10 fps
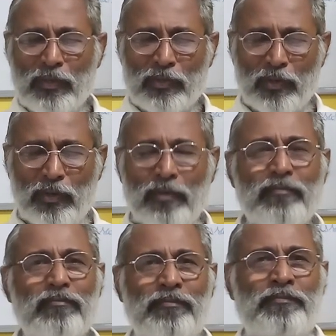
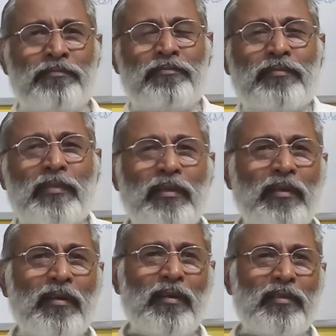So
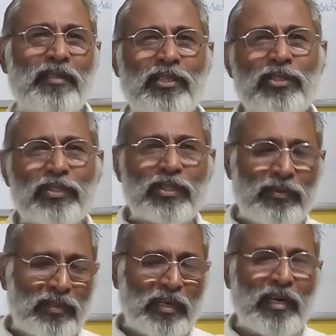this is
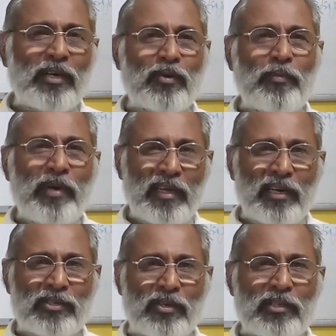with regard to
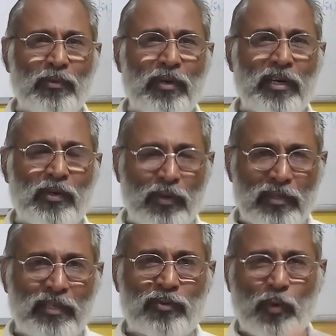medical astrology, what I
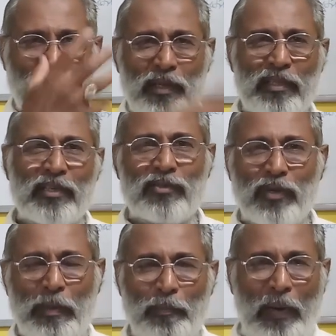told, that so many things,
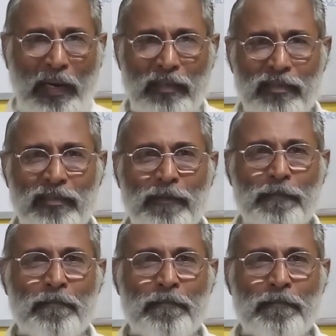no, implants.